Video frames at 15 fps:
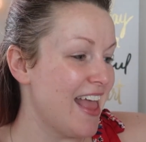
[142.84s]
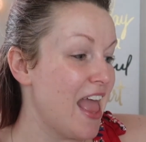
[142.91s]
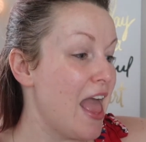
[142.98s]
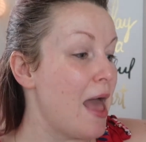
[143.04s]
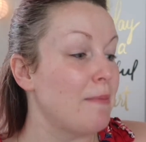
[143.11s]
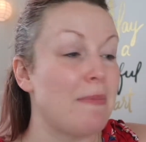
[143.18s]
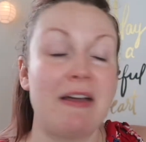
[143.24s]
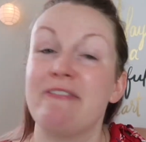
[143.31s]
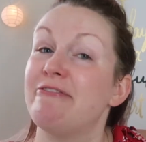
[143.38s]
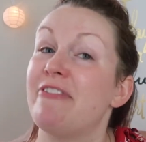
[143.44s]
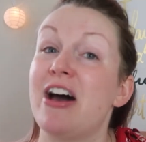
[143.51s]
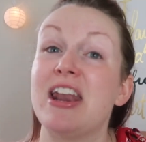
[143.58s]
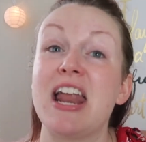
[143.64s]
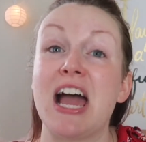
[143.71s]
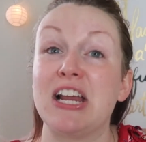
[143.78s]
And by
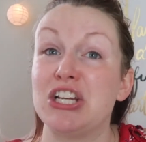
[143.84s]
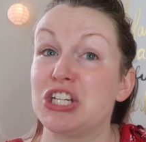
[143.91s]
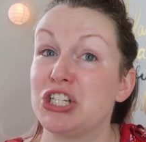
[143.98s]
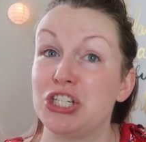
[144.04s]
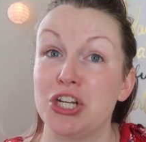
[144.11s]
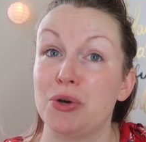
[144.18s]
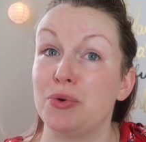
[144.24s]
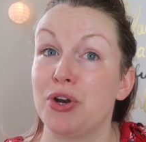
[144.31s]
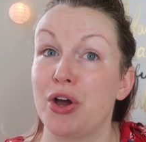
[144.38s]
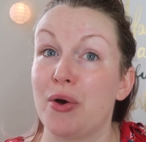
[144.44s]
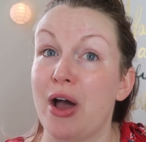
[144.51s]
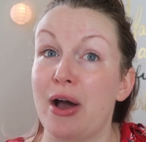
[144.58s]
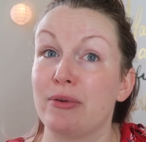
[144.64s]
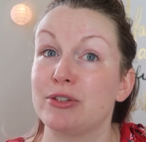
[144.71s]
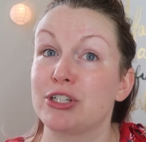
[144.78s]
fun, I just don't know
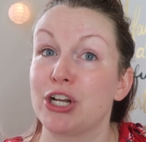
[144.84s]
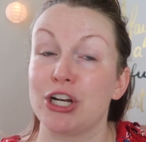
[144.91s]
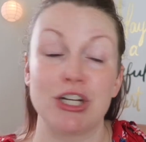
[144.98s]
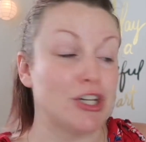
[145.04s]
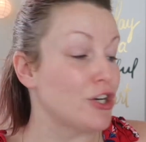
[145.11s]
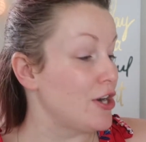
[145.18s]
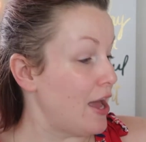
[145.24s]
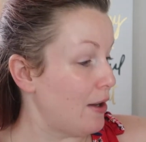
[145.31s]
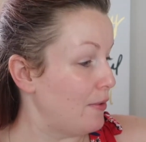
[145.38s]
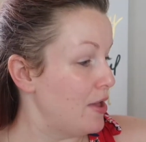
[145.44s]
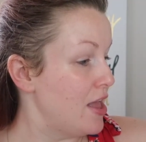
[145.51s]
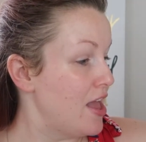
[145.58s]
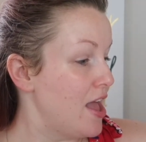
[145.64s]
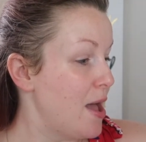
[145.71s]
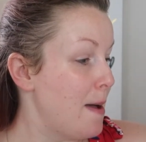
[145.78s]
how it's gonna turn out.
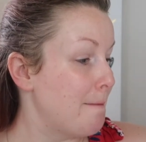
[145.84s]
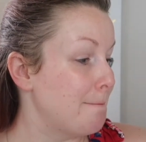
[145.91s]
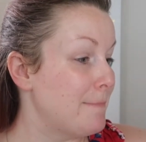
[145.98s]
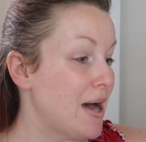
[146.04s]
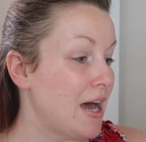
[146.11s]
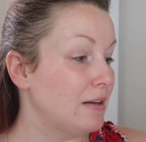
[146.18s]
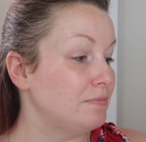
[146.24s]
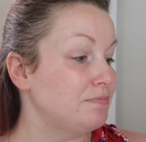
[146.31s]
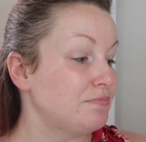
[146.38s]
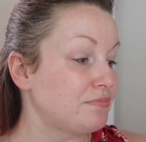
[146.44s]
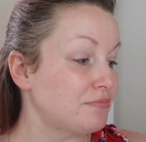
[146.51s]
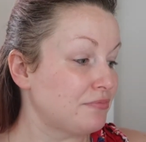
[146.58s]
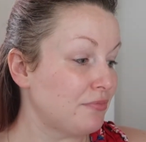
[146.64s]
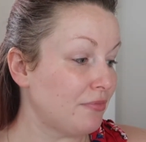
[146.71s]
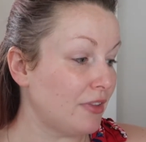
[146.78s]
But
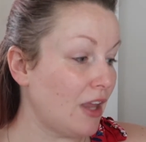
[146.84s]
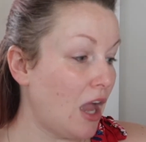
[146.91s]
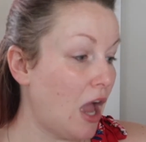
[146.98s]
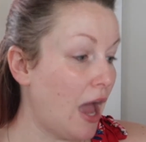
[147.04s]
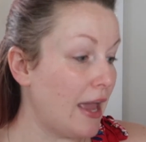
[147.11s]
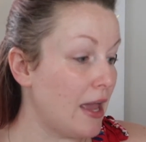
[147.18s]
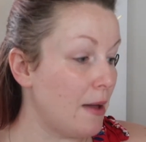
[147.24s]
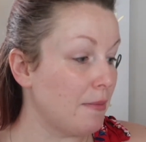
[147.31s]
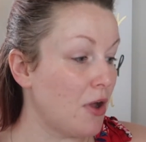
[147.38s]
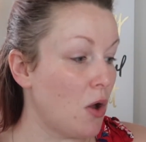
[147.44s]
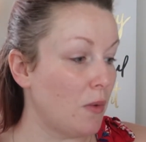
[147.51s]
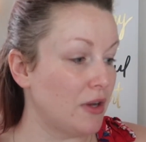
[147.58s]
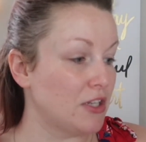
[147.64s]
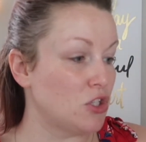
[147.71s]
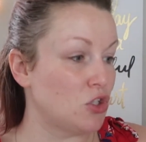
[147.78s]
I am
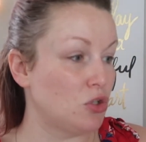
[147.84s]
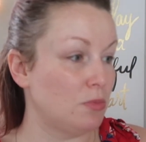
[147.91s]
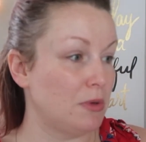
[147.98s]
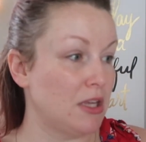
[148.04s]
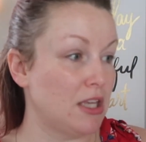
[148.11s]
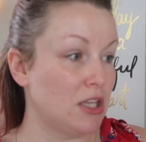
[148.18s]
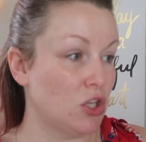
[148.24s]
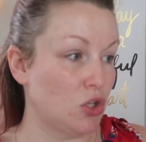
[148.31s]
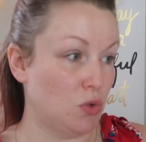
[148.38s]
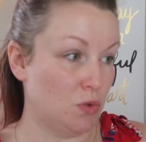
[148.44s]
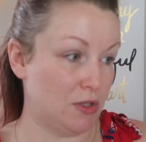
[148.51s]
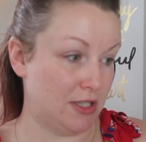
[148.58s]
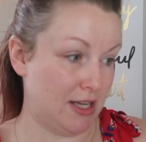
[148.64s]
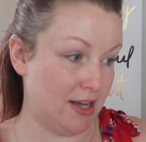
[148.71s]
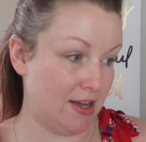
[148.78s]
going to be
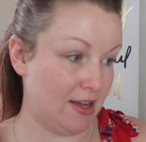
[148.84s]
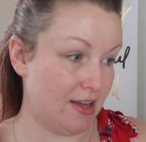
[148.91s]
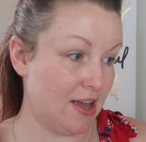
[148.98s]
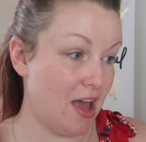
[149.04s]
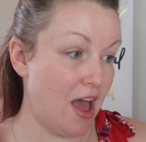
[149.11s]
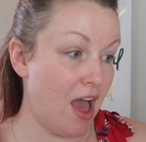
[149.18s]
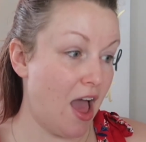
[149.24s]
using